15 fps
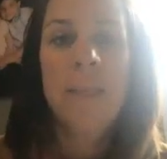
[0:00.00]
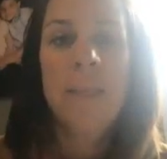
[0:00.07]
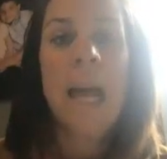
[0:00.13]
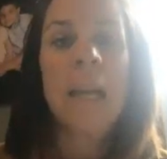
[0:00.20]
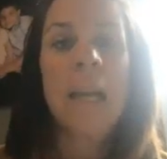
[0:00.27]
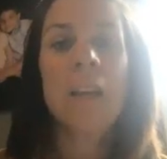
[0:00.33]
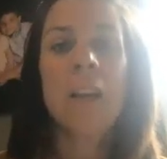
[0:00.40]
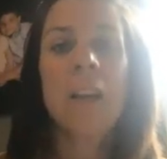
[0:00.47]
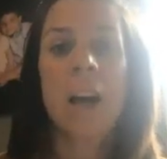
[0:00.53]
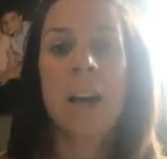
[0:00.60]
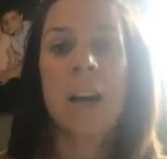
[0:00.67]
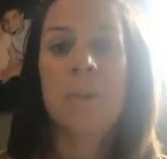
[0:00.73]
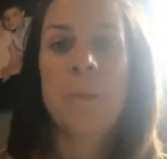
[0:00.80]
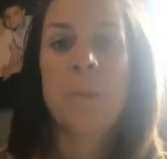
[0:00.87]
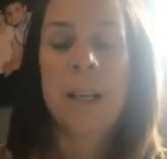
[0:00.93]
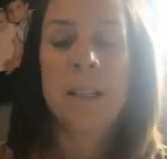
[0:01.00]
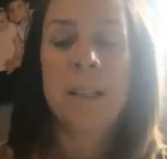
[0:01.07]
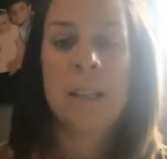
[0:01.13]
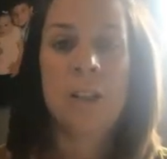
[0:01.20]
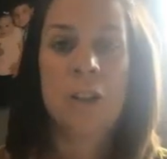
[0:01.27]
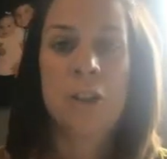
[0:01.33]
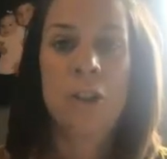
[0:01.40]
that could cause
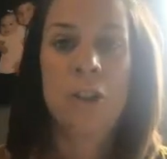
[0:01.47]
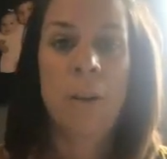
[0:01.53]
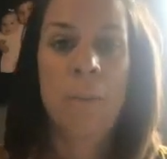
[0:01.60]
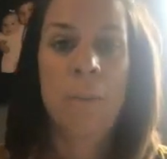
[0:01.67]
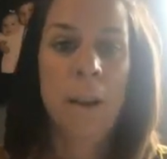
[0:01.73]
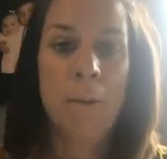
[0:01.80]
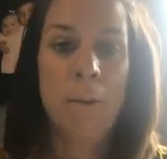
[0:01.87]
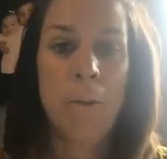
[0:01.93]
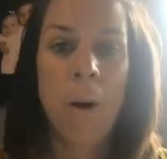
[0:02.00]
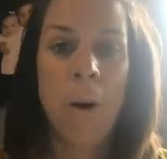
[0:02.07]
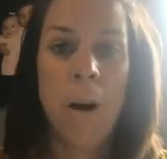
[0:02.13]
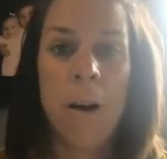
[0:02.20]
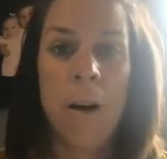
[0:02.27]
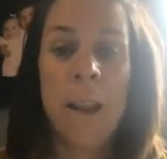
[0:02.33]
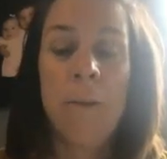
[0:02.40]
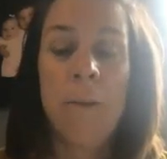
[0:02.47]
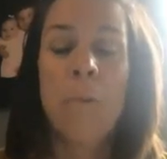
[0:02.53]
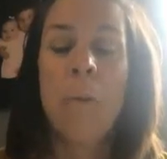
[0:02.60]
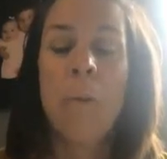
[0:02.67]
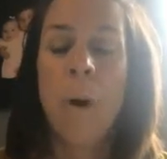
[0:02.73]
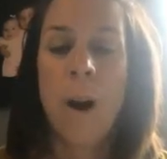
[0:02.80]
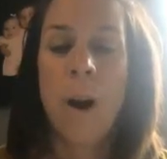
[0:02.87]
prices to shoot up any more,
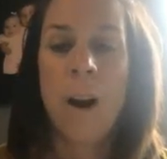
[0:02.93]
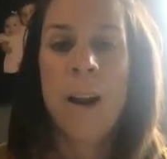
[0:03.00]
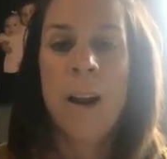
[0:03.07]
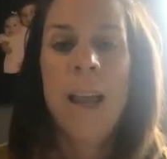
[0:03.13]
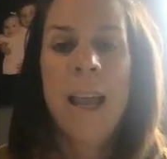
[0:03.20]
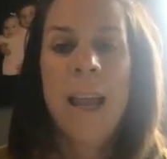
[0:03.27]
even more.